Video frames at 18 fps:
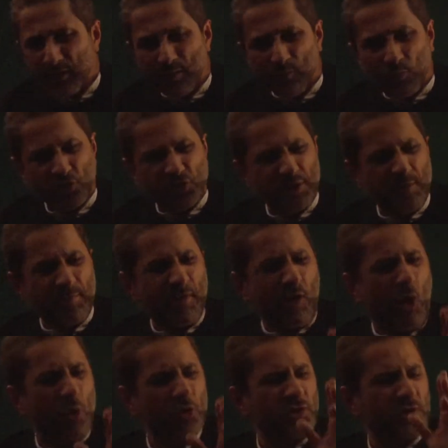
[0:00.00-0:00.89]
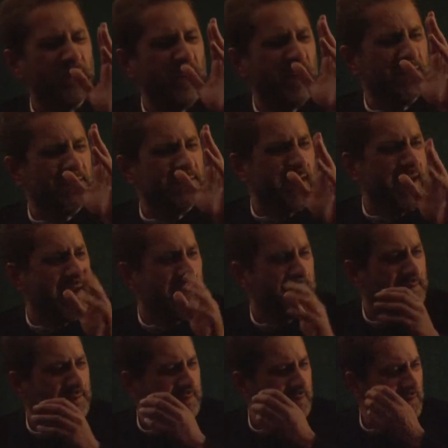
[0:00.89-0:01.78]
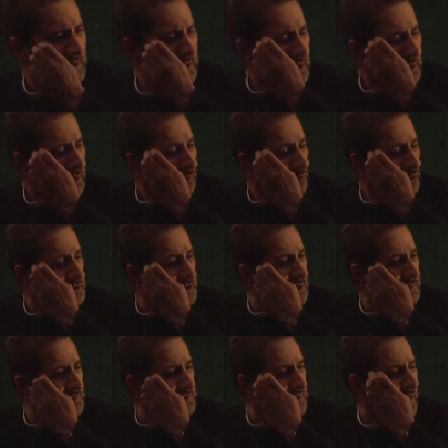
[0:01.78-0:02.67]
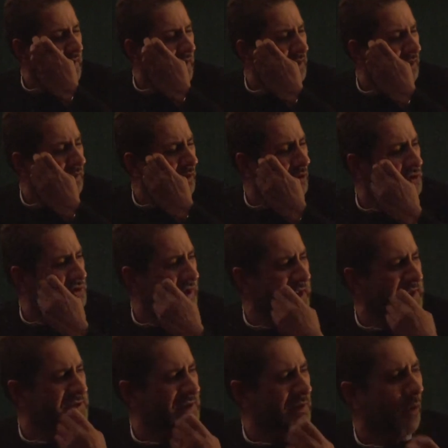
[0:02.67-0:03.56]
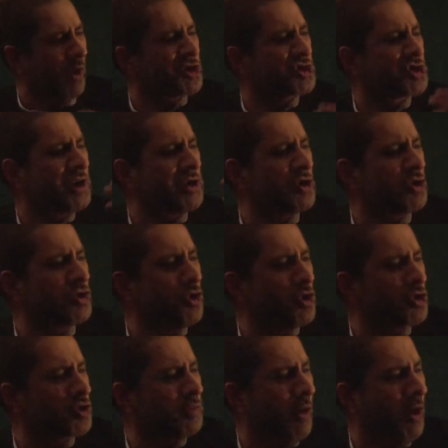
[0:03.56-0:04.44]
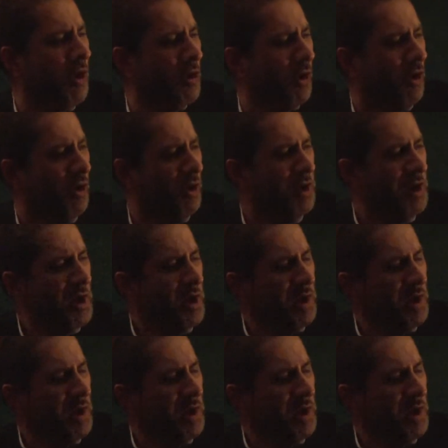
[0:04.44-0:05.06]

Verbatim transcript: Muslim ibn Awsajah stands. Muslim Hussein said, What shall you do tomorrow?